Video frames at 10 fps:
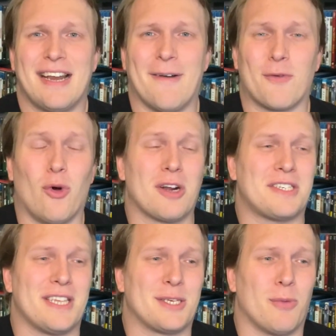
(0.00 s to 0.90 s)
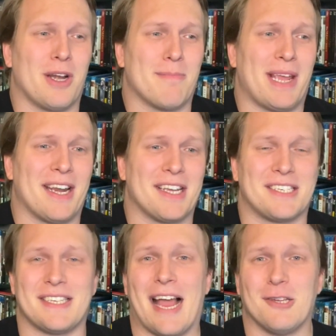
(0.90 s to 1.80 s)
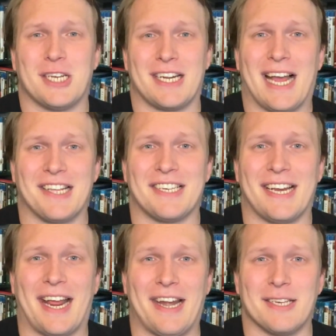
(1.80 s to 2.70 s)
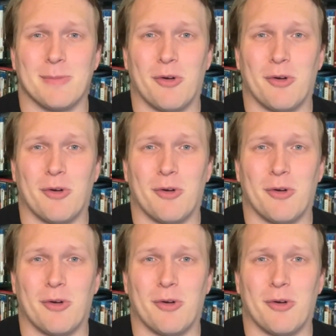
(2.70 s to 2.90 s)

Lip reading: Now, of course, this wouldn't be a nostalgic 1980s